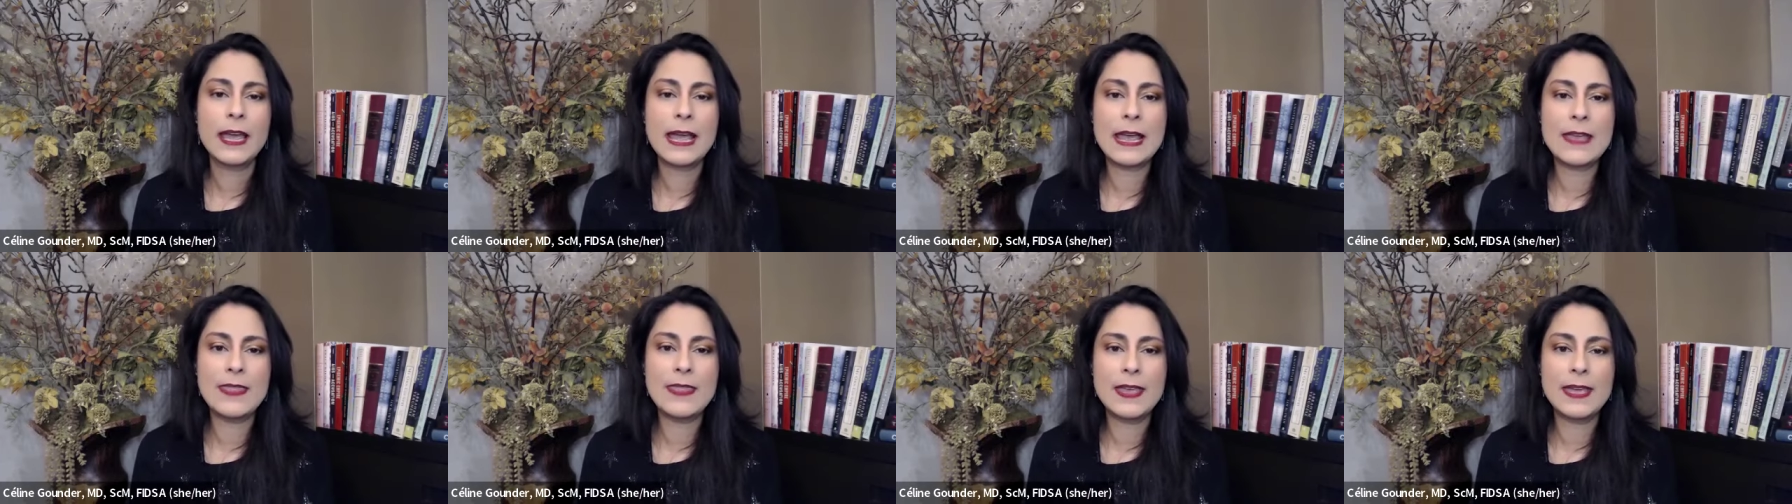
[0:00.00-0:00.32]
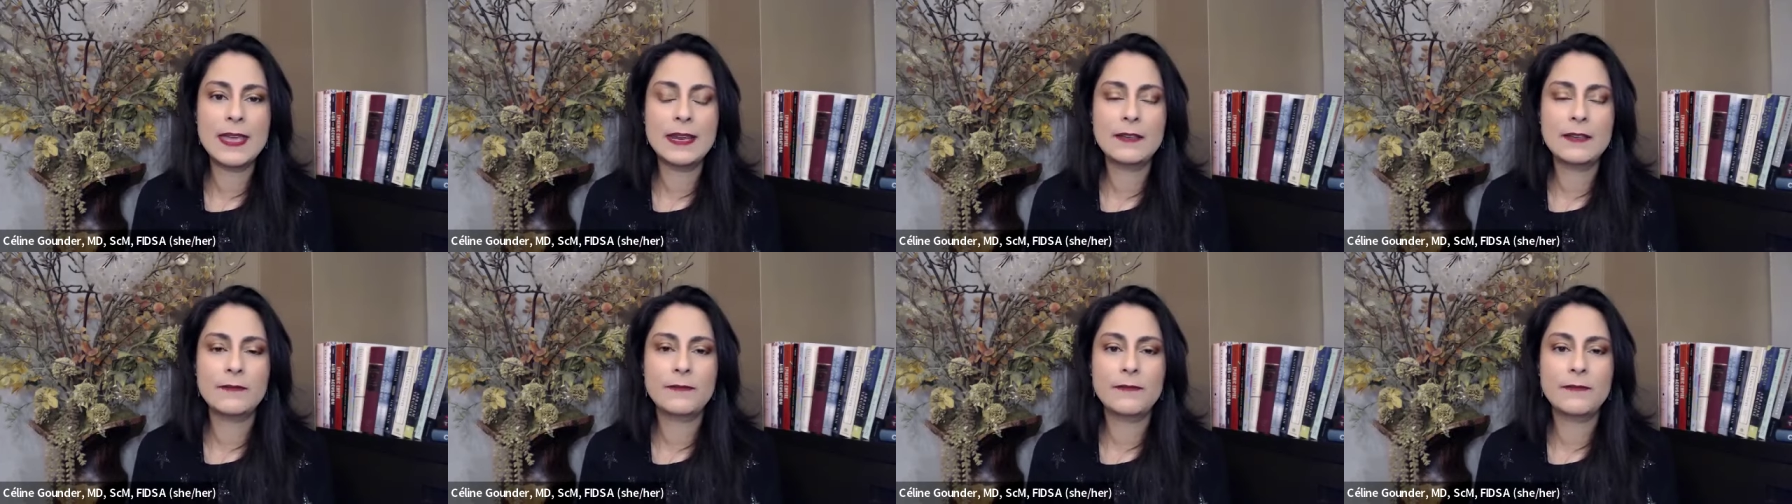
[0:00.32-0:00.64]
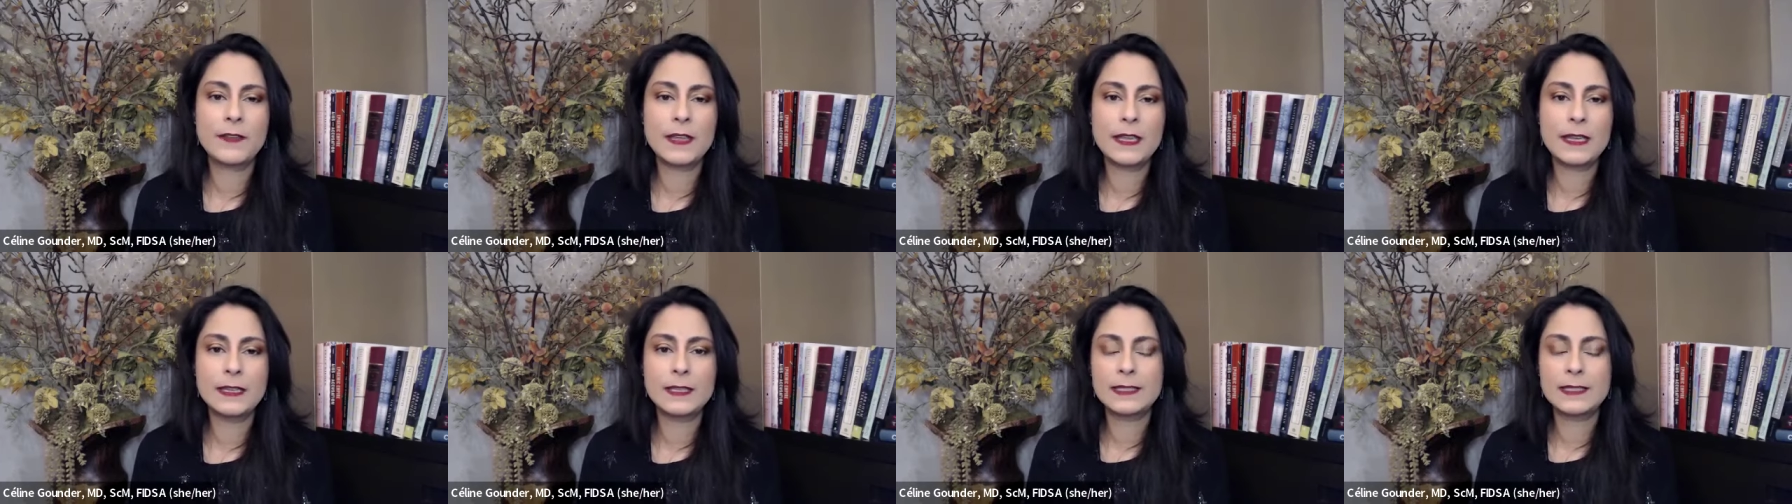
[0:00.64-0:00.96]
and then it
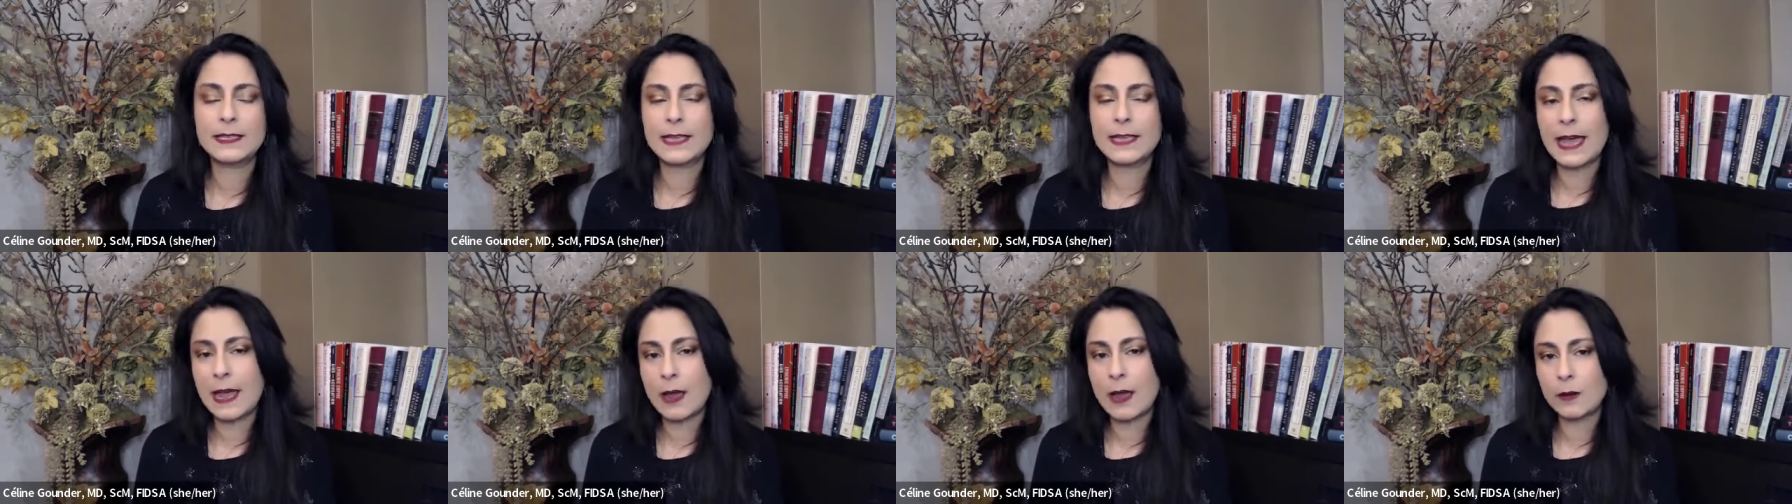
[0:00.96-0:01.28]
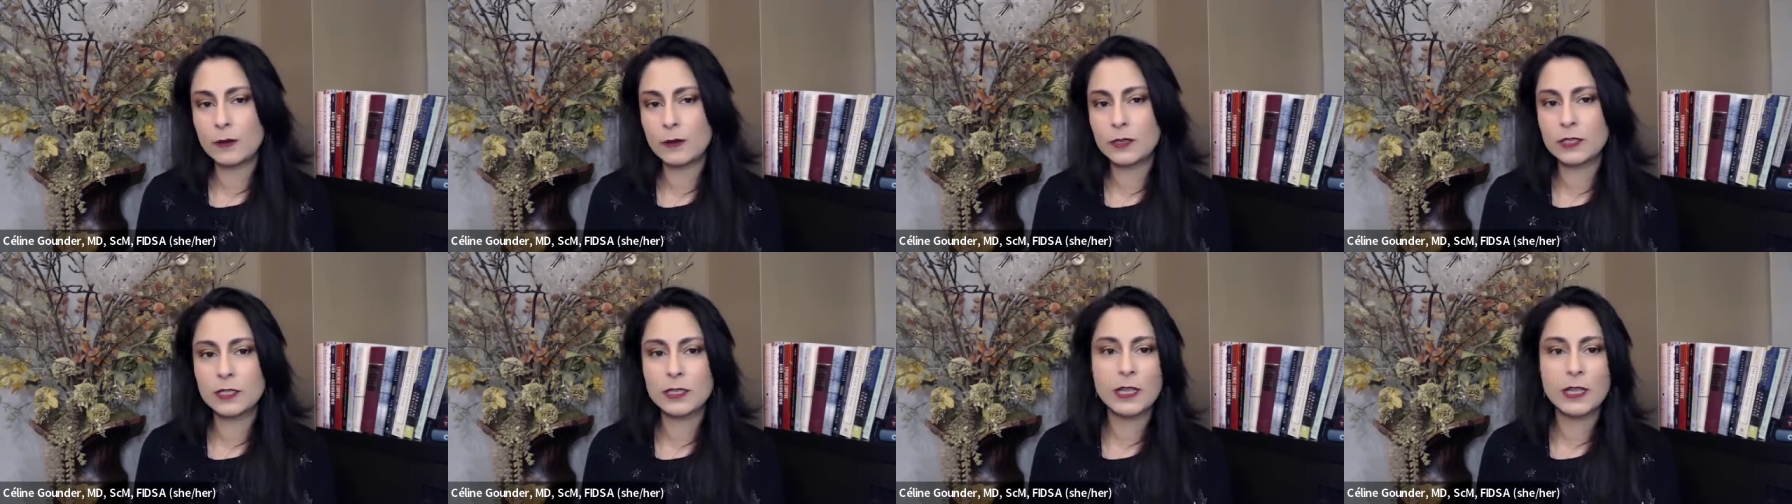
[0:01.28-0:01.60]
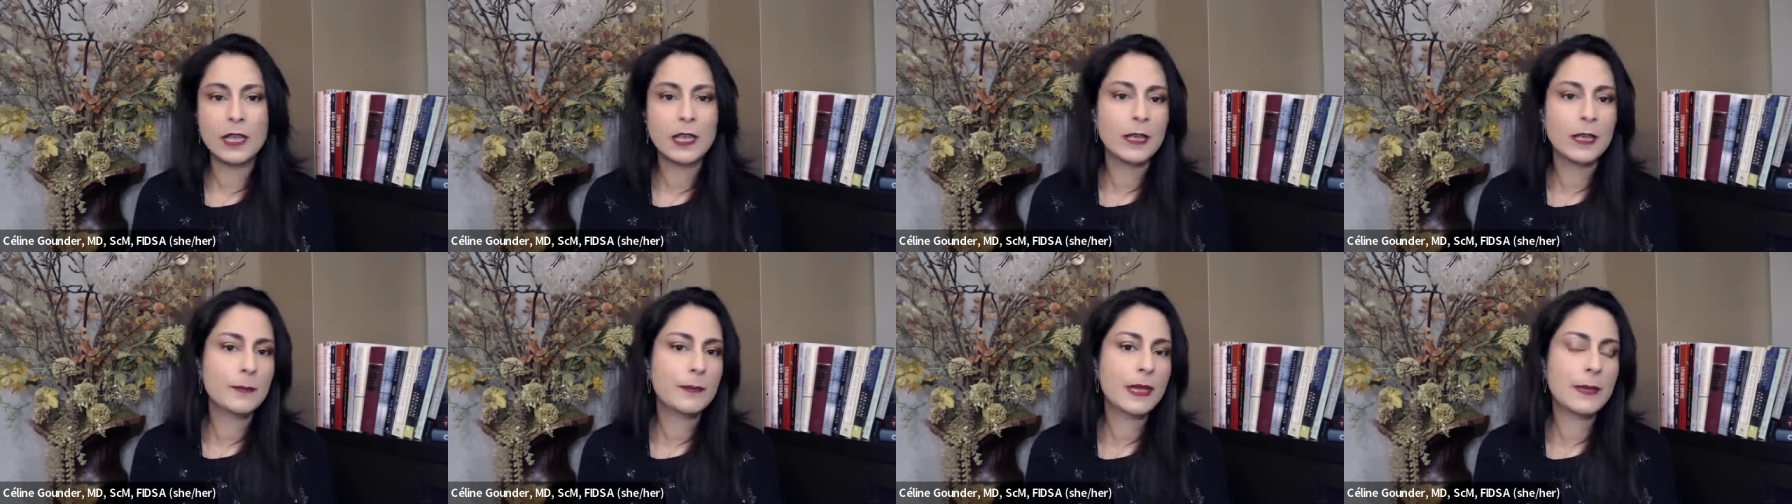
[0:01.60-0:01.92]
feeds out
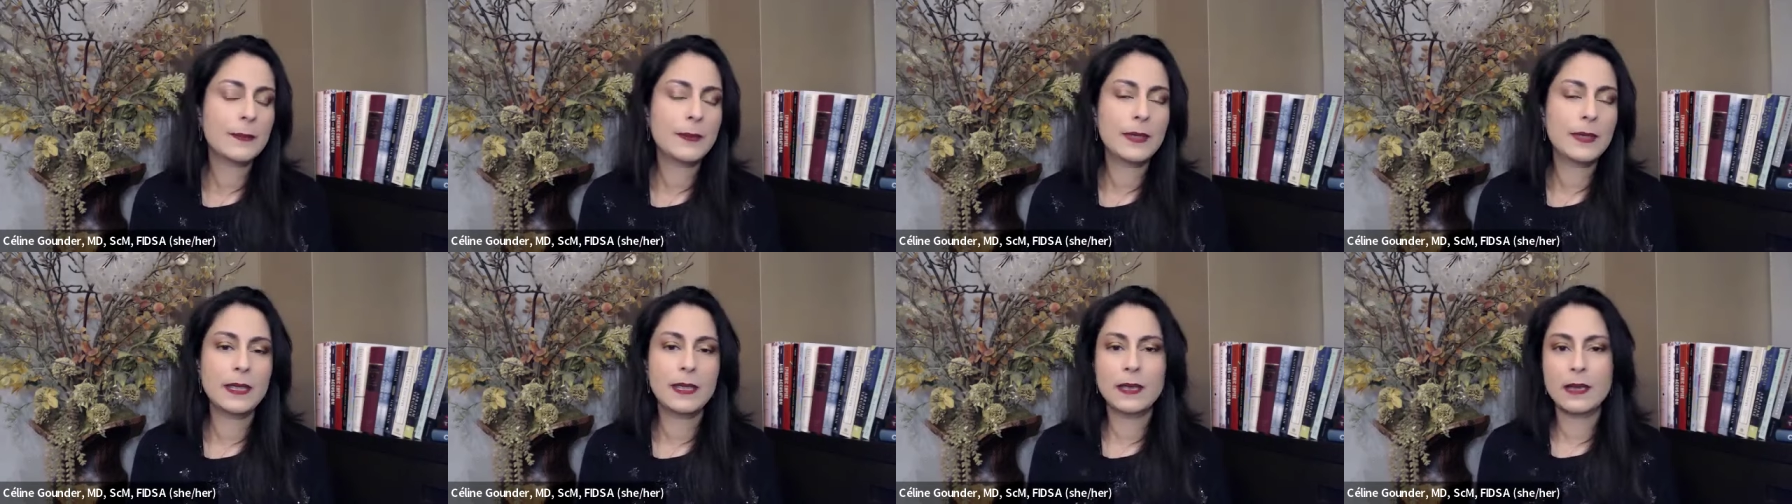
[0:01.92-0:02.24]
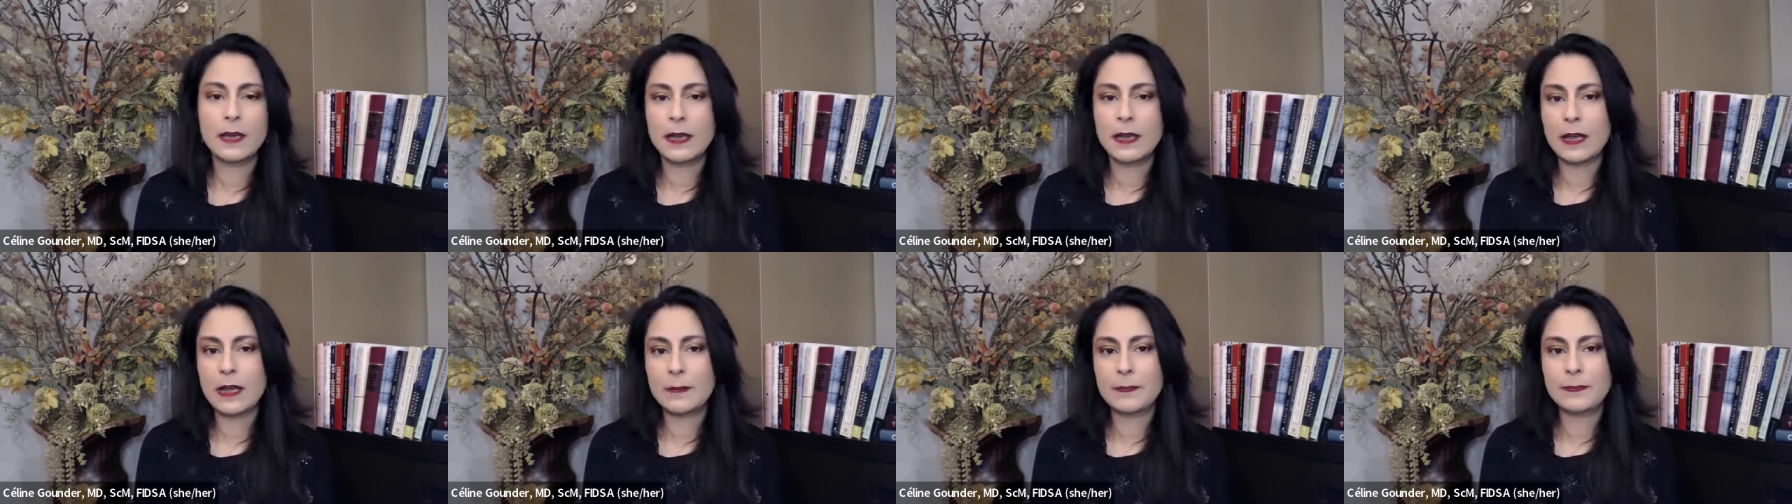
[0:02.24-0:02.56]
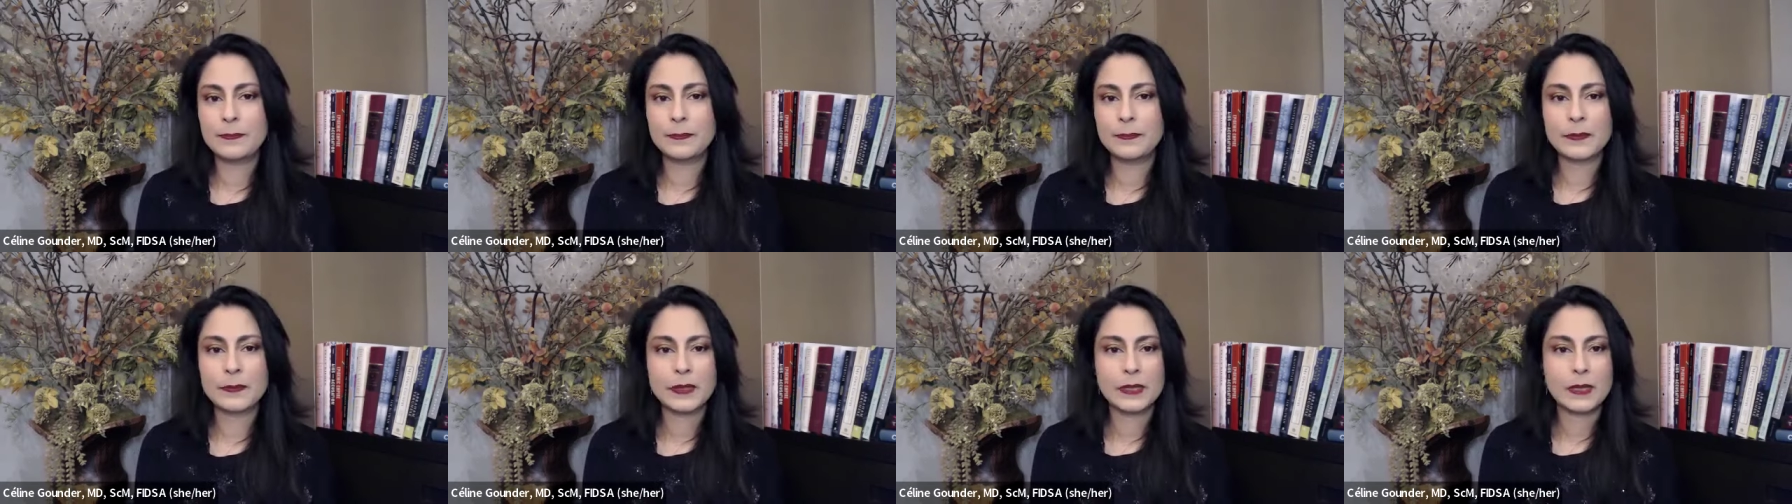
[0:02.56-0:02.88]
maybe
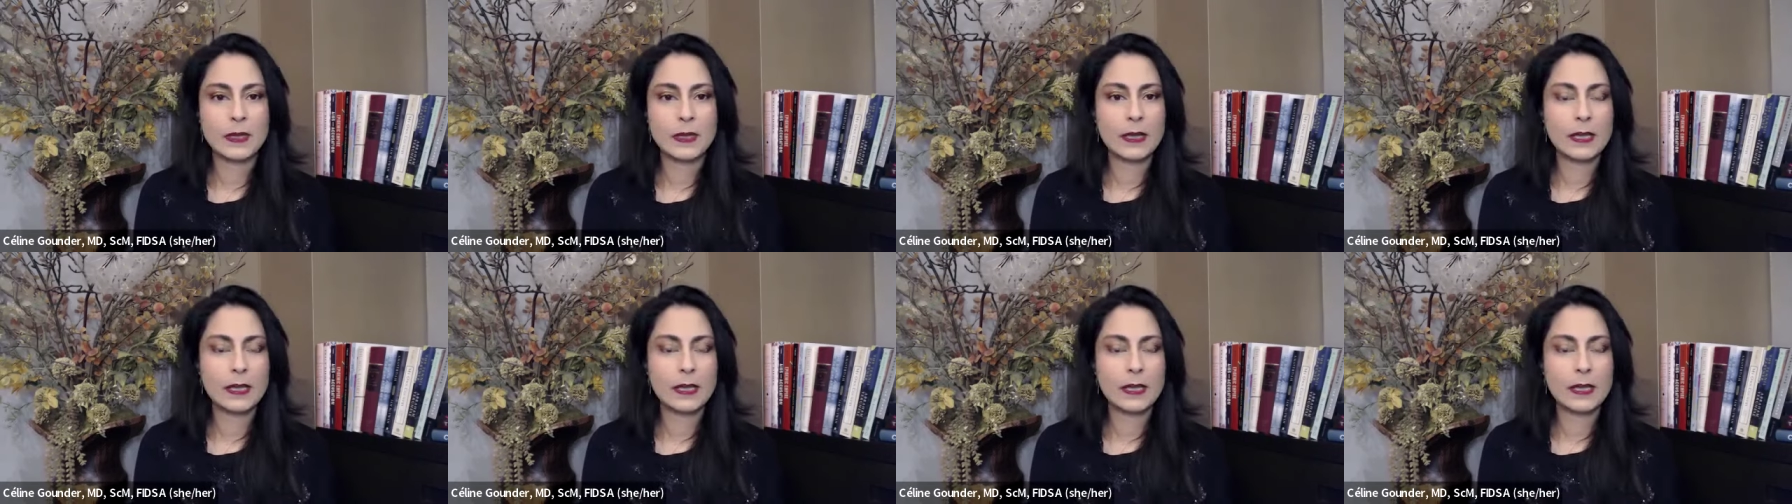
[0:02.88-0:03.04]
um,